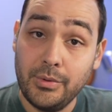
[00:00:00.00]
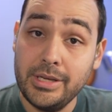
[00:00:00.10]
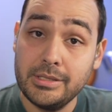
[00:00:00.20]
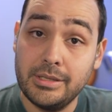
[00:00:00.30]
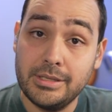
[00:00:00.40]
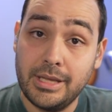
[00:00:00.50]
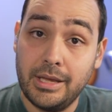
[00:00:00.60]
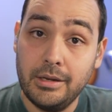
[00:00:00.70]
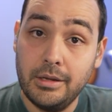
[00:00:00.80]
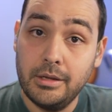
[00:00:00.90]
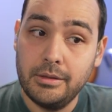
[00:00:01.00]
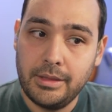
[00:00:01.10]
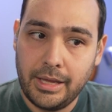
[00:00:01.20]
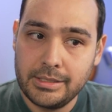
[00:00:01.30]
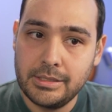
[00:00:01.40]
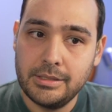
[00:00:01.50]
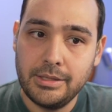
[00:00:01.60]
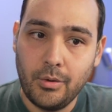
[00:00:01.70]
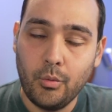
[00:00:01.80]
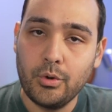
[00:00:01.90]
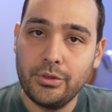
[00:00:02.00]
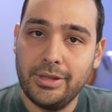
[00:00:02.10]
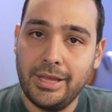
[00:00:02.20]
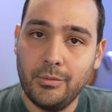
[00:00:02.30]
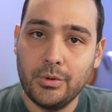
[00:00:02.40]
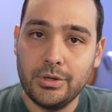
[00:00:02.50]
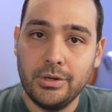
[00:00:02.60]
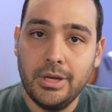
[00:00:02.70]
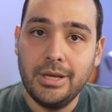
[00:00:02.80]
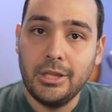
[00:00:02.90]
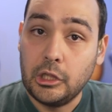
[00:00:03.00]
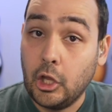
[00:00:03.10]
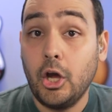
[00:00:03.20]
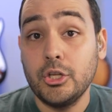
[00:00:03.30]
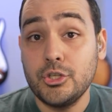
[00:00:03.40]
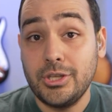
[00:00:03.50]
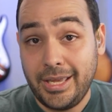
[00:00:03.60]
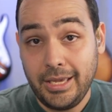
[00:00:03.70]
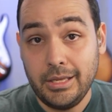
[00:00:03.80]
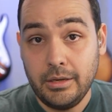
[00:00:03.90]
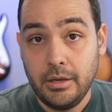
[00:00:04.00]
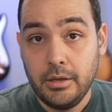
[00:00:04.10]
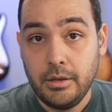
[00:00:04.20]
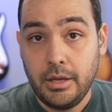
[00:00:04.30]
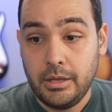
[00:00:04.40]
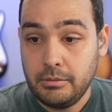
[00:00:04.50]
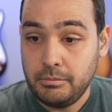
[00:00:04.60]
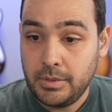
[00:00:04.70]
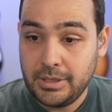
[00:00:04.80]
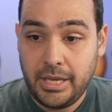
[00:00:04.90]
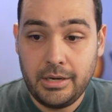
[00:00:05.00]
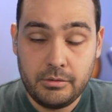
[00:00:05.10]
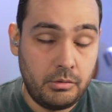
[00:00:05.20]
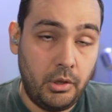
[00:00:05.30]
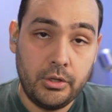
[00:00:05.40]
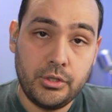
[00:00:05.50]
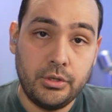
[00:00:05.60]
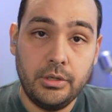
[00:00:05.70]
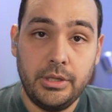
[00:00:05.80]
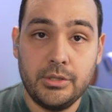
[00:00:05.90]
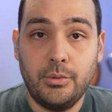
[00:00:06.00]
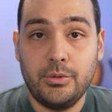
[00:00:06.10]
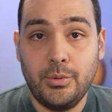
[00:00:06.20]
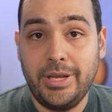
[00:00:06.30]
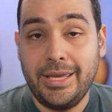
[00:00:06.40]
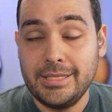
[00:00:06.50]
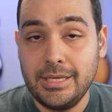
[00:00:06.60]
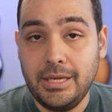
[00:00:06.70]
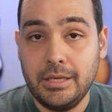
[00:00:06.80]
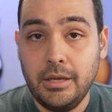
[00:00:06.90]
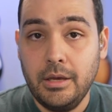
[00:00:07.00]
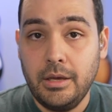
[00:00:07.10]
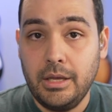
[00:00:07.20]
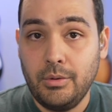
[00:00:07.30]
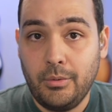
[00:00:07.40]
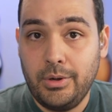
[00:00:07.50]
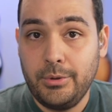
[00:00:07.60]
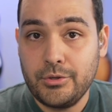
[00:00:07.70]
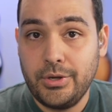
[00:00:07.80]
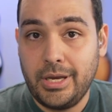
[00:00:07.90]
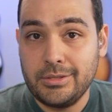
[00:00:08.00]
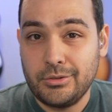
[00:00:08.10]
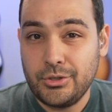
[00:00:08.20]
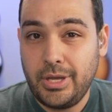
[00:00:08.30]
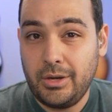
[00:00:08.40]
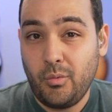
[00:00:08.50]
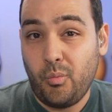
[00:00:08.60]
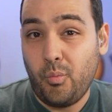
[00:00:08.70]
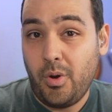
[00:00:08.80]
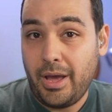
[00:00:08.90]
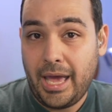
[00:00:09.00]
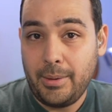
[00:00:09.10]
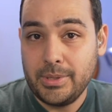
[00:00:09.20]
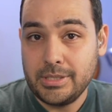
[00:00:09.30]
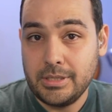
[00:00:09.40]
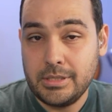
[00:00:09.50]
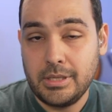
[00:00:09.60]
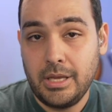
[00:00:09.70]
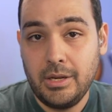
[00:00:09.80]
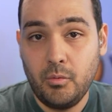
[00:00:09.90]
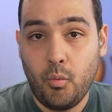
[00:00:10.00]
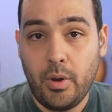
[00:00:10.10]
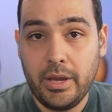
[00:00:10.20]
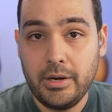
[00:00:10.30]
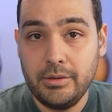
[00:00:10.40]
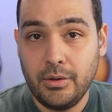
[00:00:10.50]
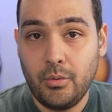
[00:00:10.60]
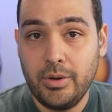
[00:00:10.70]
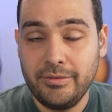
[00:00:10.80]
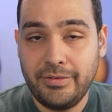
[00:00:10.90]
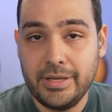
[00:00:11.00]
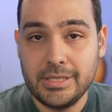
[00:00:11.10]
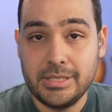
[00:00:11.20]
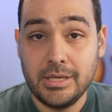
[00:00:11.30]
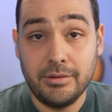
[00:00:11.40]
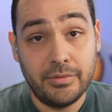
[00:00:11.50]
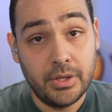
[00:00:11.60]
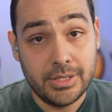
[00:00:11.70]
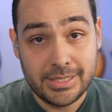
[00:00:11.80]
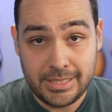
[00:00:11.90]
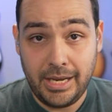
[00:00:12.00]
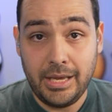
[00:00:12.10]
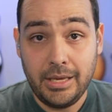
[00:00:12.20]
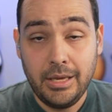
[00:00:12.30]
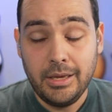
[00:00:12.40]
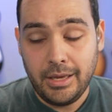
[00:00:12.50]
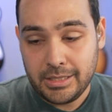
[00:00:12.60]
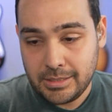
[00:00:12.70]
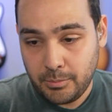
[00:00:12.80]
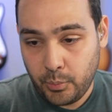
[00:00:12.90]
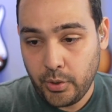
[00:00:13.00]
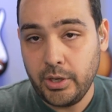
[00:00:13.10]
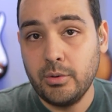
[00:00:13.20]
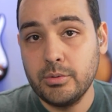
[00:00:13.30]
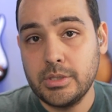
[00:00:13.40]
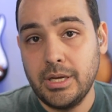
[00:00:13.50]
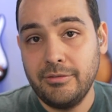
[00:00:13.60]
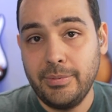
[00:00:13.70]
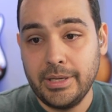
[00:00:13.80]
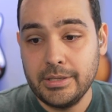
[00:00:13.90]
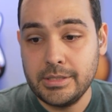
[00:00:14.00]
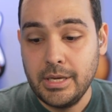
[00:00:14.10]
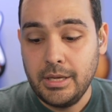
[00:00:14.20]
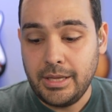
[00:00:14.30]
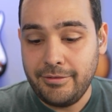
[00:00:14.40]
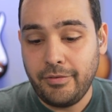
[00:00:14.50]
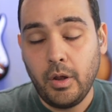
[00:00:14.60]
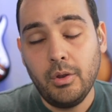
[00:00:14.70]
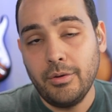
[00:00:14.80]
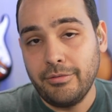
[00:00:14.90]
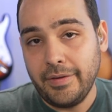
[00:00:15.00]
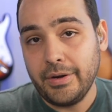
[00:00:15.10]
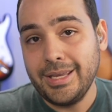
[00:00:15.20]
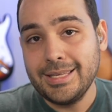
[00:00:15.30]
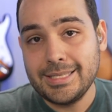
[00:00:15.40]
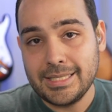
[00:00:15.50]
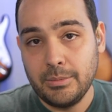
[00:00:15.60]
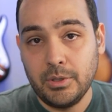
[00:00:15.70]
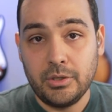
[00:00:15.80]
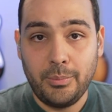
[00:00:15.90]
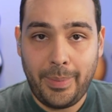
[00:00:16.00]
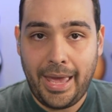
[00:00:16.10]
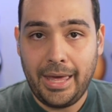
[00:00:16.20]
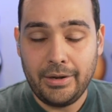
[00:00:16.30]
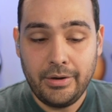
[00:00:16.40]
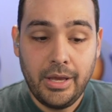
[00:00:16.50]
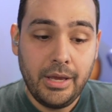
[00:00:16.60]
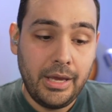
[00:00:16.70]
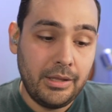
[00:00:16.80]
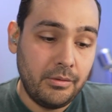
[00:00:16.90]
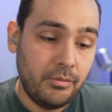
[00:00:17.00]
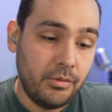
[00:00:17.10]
the reason is that that's the order that they were launched in. And Kadena launched early twenty eighteen, and I want to make sure you guys understand what happened since then and where the coin finds itself today. It's pretty cool stuff, because they follow a very similar pattern. And